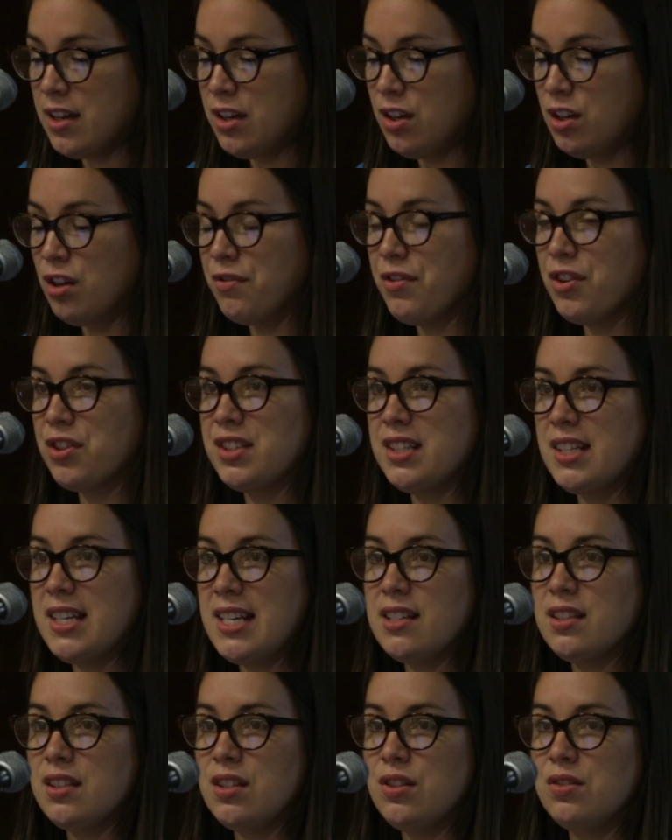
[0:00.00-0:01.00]

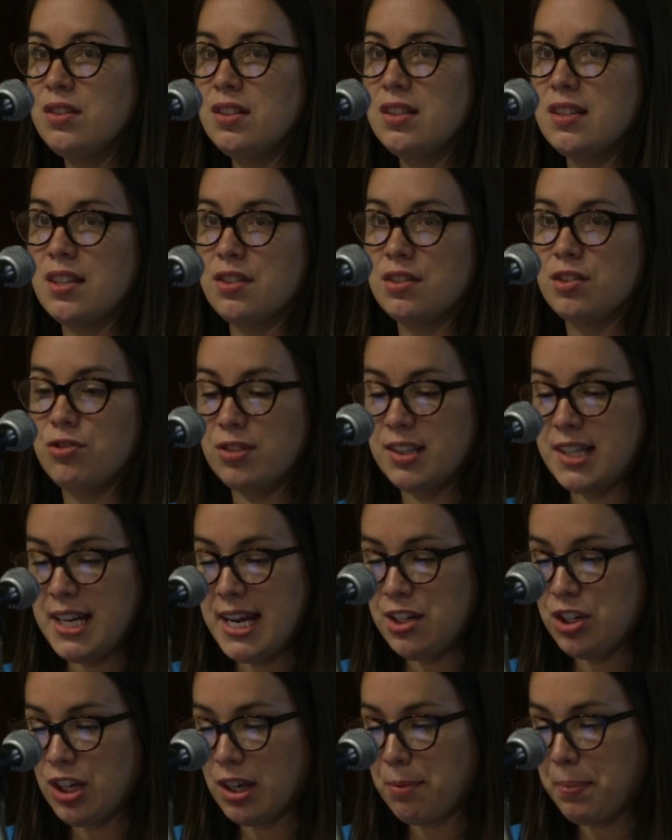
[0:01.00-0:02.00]
Universities use their
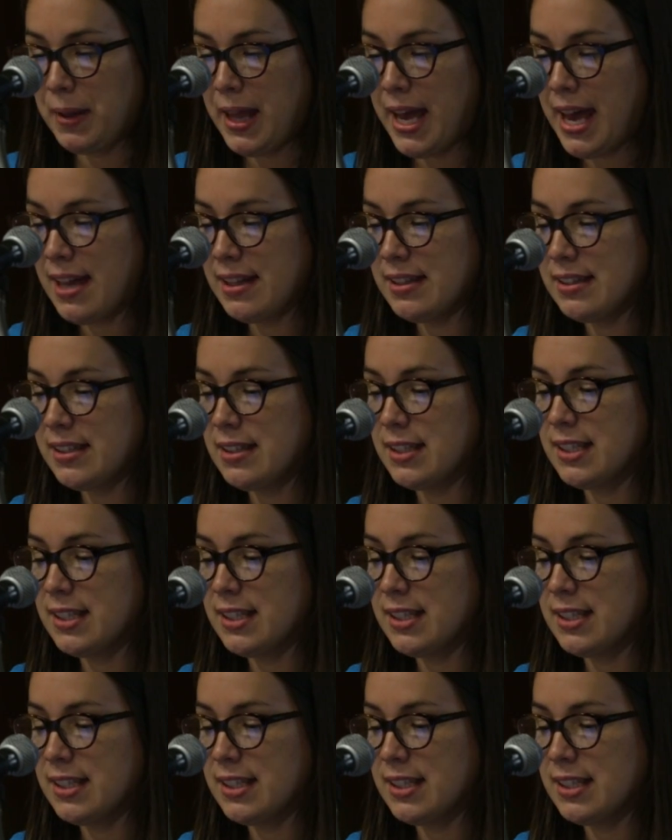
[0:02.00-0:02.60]
strategic plans